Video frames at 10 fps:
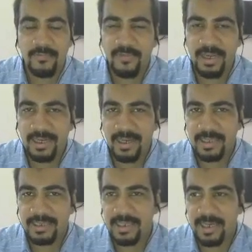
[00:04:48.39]
very
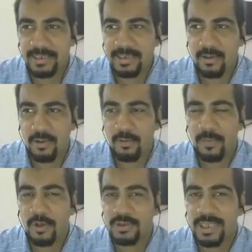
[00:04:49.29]
large correction or not,
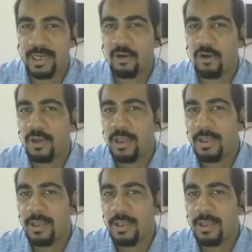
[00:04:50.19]
because there are not